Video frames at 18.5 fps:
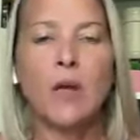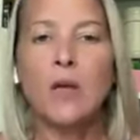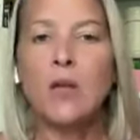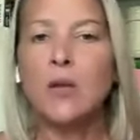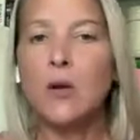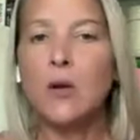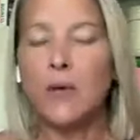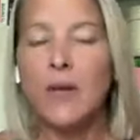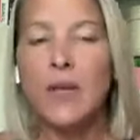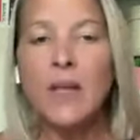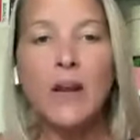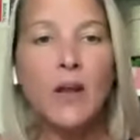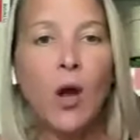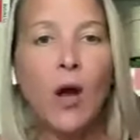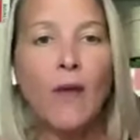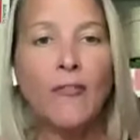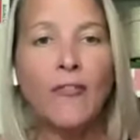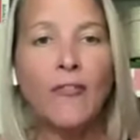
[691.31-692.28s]

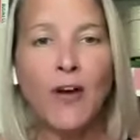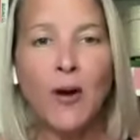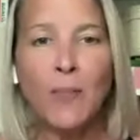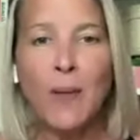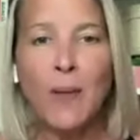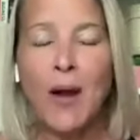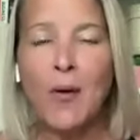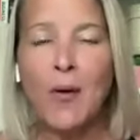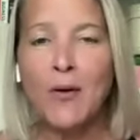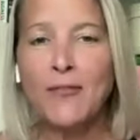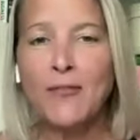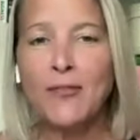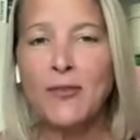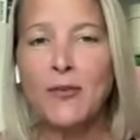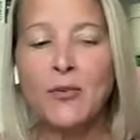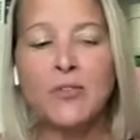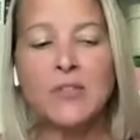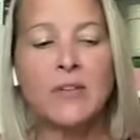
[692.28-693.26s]
eating off of our power
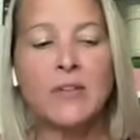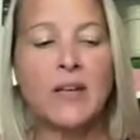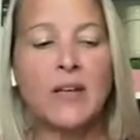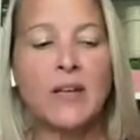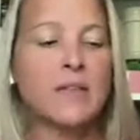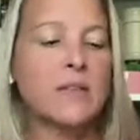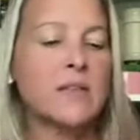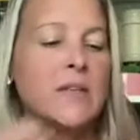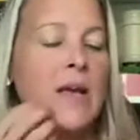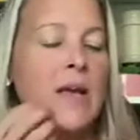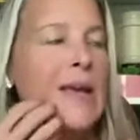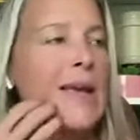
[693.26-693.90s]
foods list.